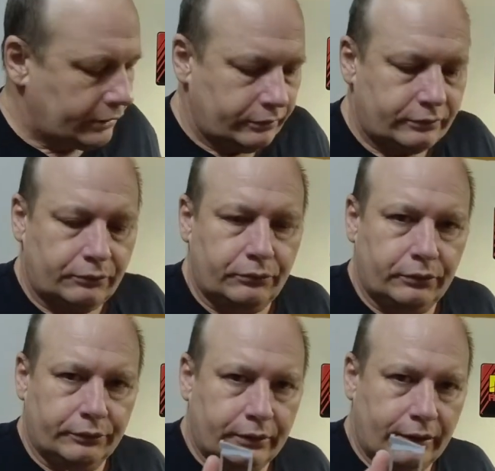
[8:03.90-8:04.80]
It's a
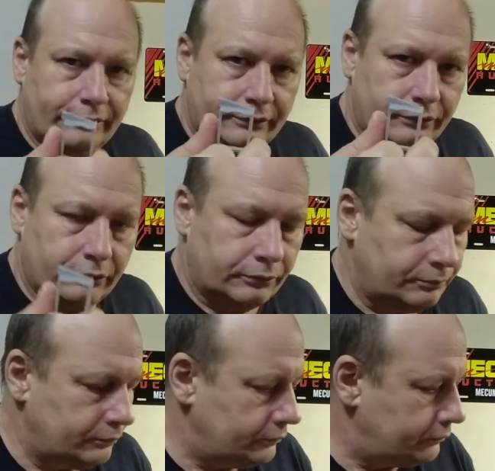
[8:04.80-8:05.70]
real nice little
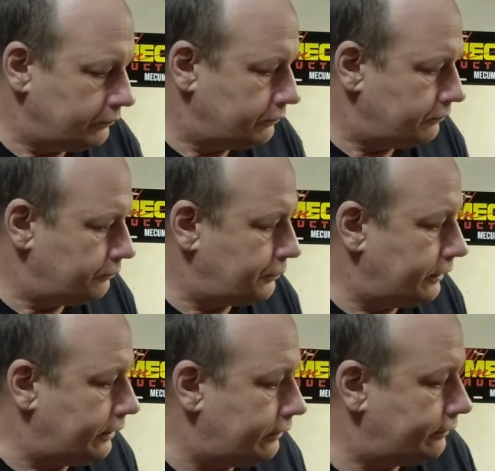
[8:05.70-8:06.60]

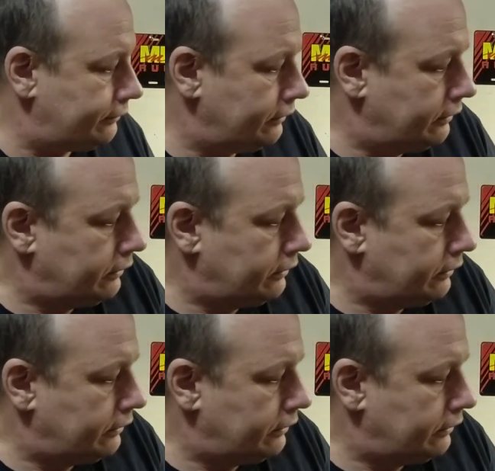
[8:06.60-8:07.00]
piece,